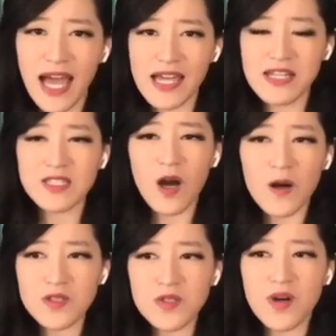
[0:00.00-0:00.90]
And it's
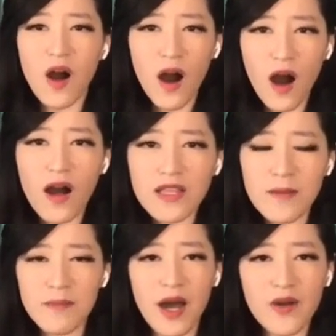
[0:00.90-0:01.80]
also
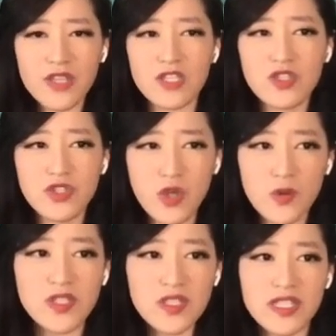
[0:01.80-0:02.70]
all about the
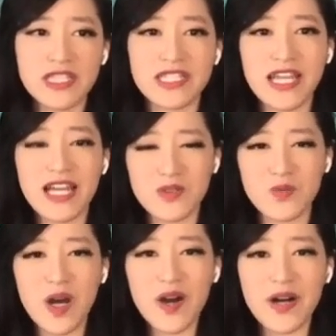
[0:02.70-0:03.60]
dosage as
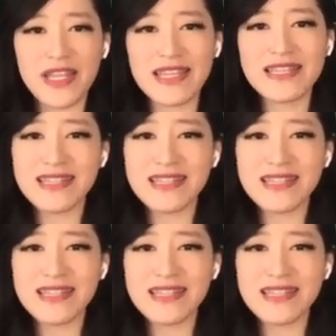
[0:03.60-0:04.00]
well and